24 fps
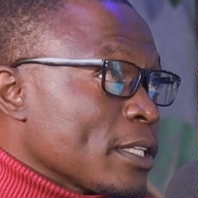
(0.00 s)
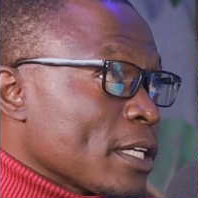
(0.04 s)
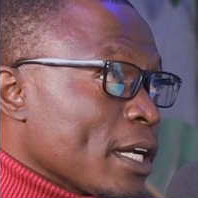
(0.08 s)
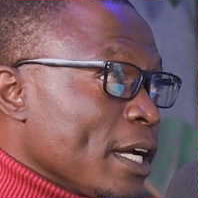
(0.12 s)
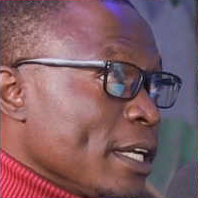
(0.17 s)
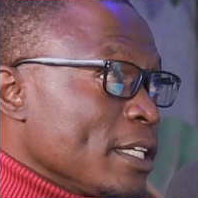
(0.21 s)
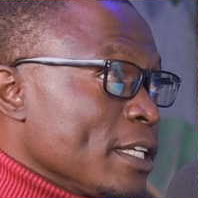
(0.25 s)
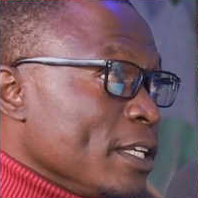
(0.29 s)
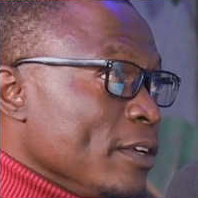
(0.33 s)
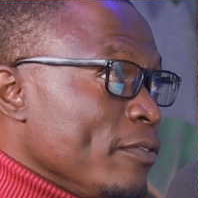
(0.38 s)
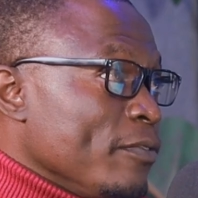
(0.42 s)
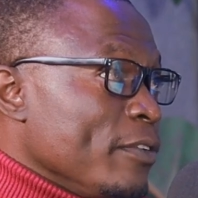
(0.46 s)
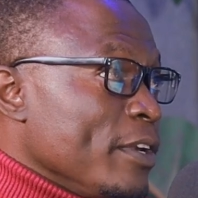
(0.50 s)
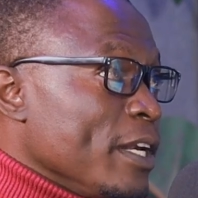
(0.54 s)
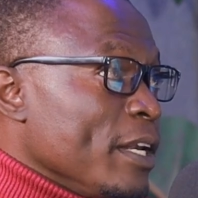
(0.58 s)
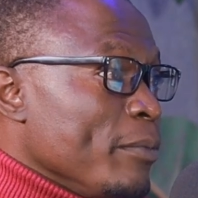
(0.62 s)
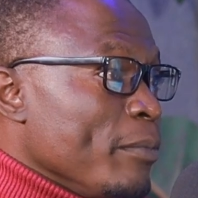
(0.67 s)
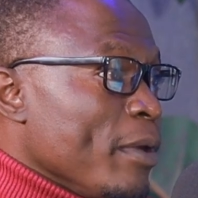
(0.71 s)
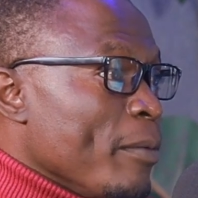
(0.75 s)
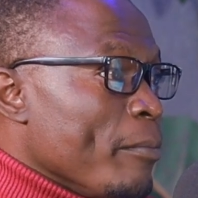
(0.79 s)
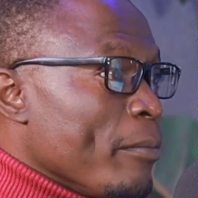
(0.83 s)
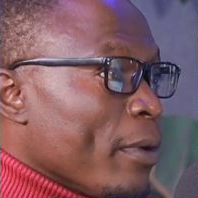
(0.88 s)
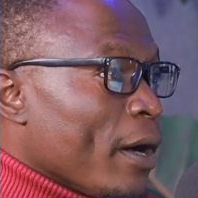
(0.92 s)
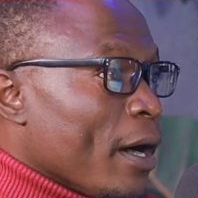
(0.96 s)
can't even
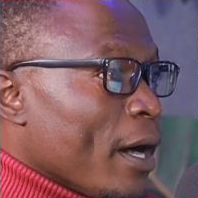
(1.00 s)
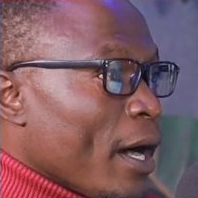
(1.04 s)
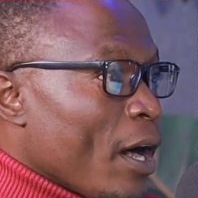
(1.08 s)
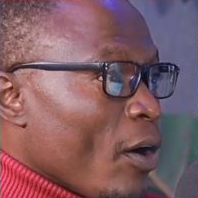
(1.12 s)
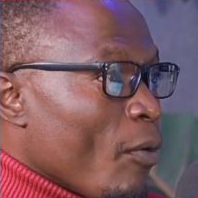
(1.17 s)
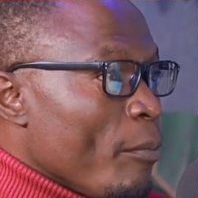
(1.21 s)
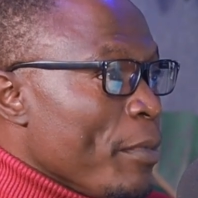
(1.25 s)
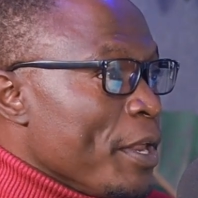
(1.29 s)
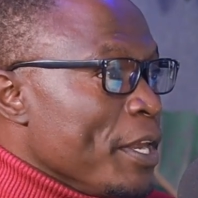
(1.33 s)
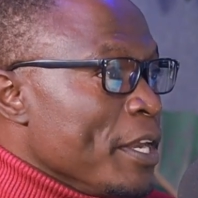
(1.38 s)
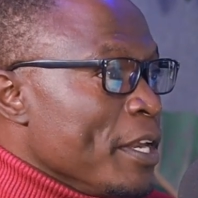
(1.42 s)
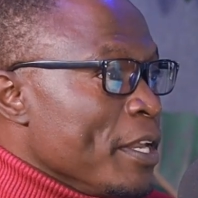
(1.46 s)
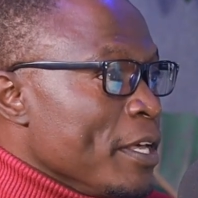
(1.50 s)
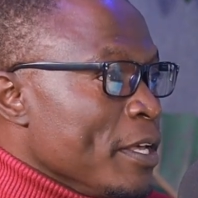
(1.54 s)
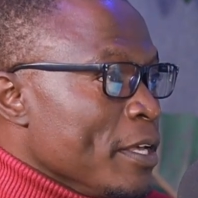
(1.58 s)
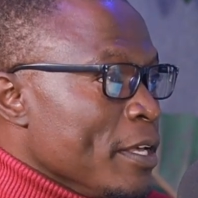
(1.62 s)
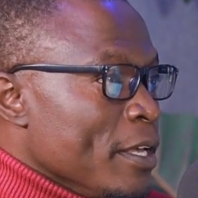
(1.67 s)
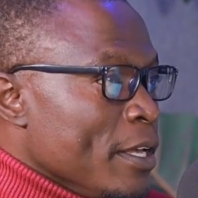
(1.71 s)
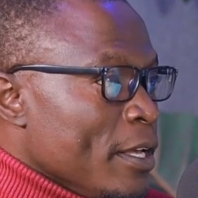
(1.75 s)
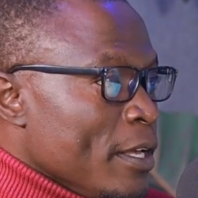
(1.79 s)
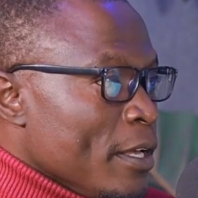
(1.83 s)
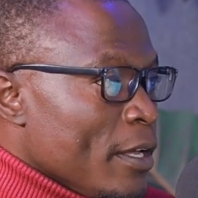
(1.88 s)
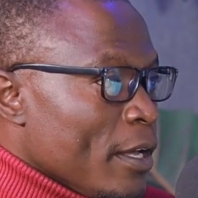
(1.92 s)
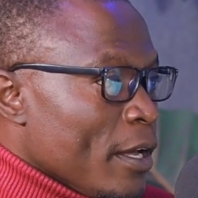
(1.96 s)
remember how many
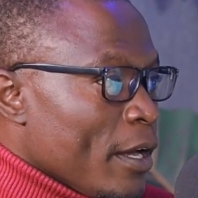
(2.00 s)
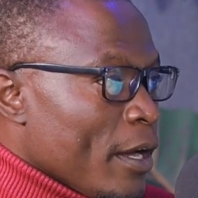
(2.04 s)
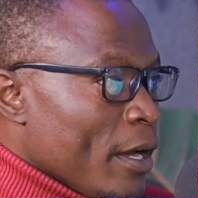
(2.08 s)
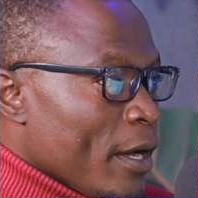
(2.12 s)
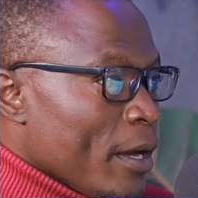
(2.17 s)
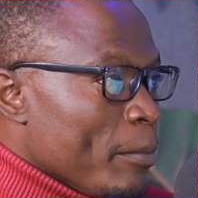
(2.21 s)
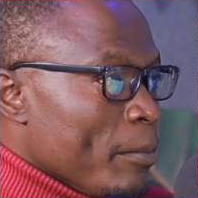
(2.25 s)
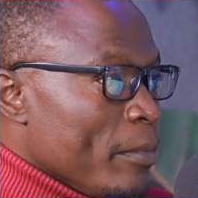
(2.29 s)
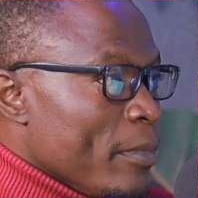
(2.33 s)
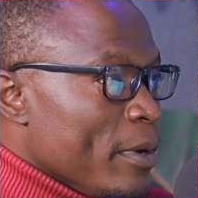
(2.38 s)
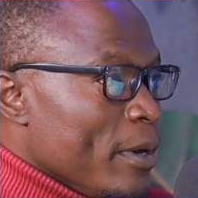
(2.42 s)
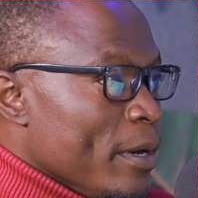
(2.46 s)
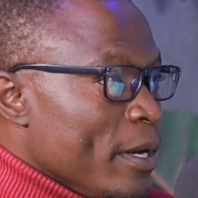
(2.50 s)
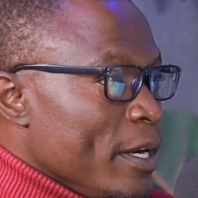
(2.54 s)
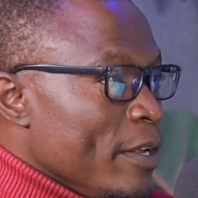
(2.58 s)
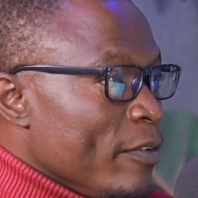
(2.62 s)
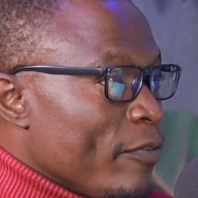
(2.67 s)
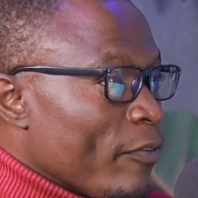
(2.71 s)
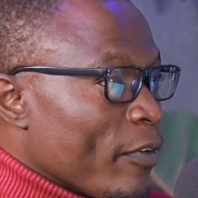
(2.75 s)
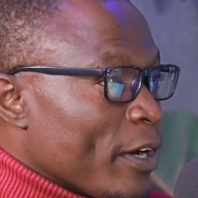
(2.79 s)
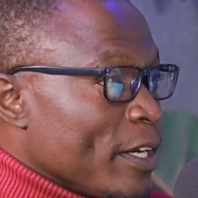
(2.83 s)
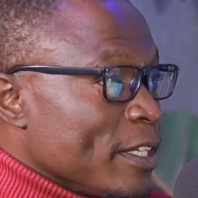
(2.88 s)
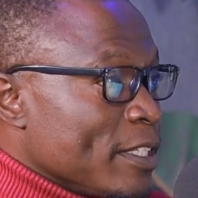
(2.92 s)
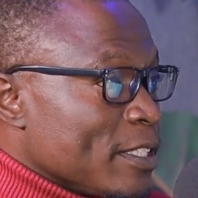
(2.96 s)

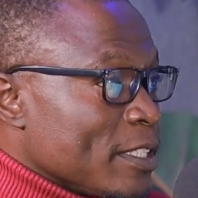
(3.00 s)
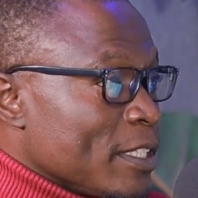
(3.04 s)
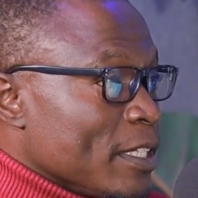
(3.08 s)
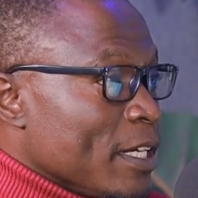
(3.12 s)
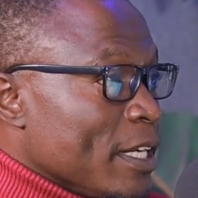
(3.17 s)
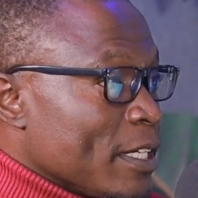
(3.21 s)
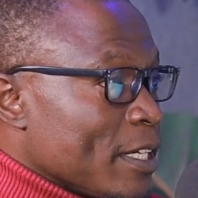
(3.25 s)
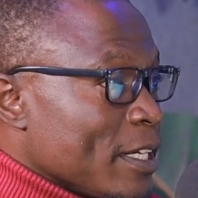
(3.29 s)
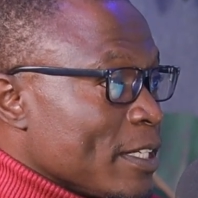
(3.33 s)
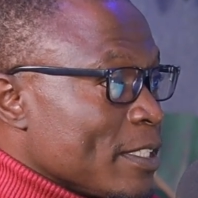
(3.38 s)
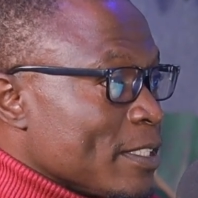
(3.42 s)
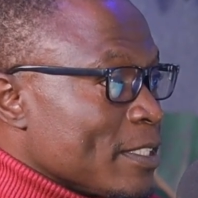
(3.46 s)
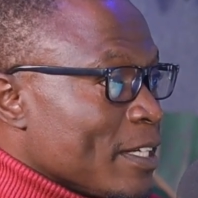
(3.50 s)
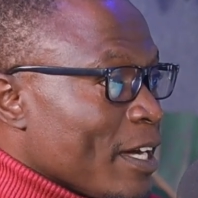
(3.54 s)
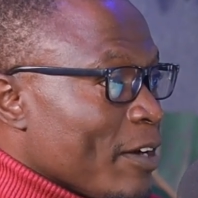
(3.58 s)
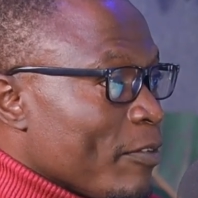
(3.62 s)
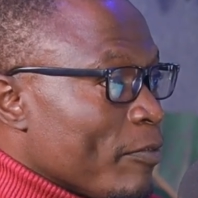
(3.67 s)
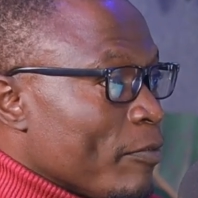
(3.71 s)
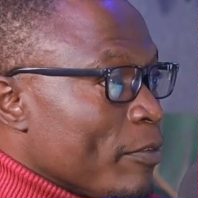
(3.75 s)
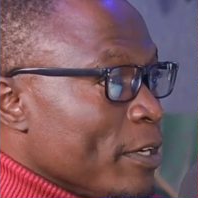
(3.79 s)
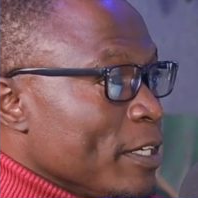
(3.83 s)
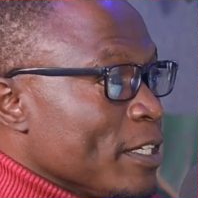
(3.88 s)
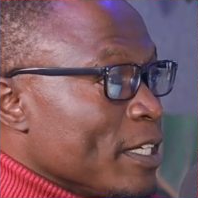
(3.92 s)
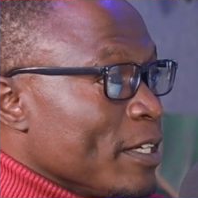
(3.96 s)
reference letters
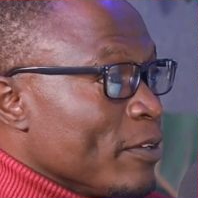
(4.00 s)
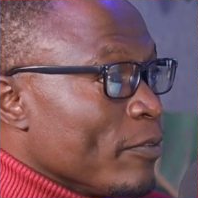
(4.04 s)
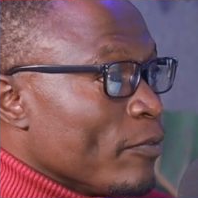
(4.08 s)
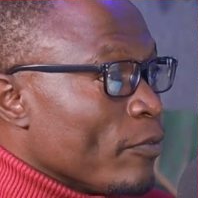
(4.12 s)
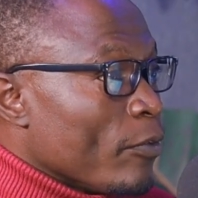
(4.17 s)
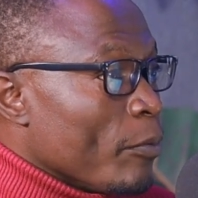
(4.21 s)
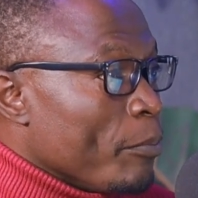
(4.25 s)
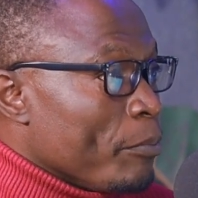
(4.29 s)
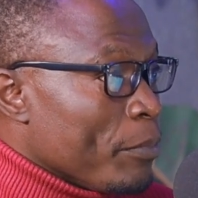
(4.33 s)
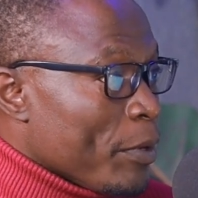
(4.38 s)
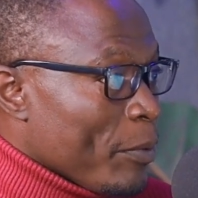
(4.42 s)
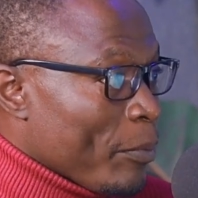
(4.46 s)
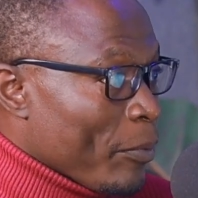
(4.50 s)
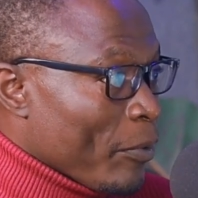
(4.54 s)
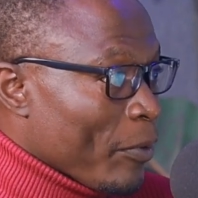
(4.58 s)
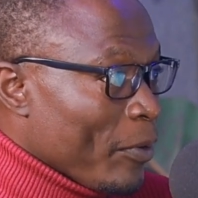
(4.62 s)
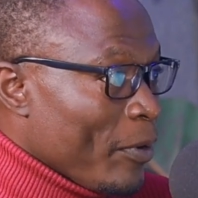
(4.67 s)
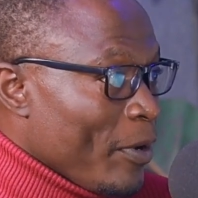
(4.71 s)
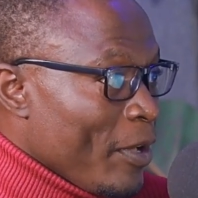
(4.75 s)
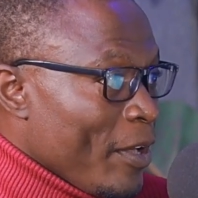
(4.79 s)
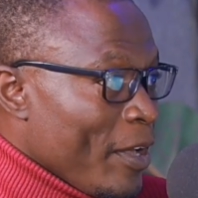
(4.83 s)
I've written for people,